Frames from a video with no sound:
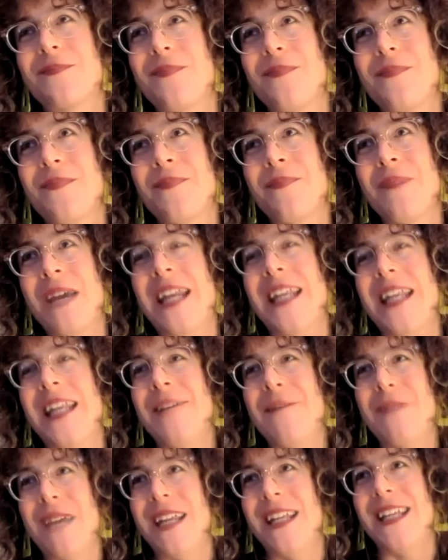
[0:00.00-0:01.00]
many,
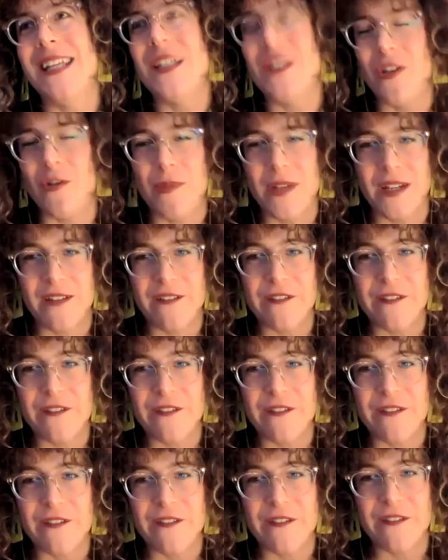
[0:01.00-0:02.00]
many cubic
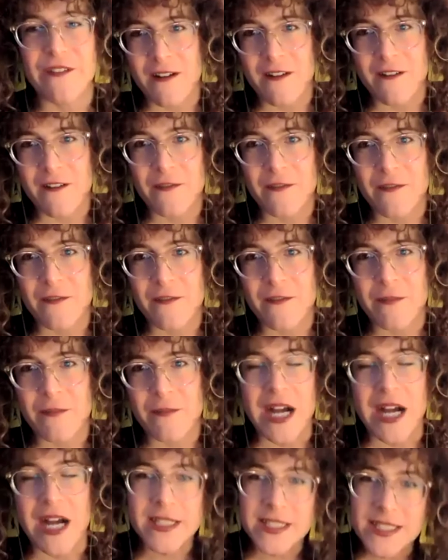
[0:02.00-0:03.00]
feet of
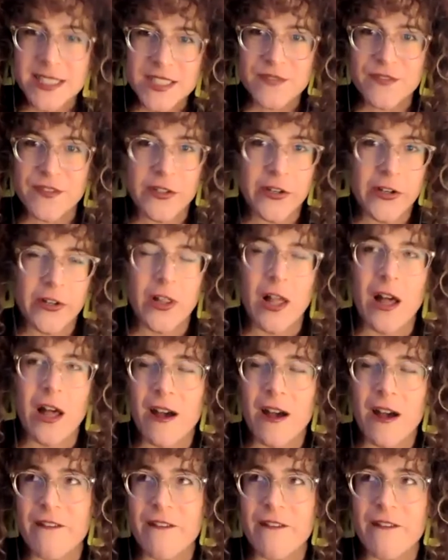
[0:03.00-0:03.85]
boxes full of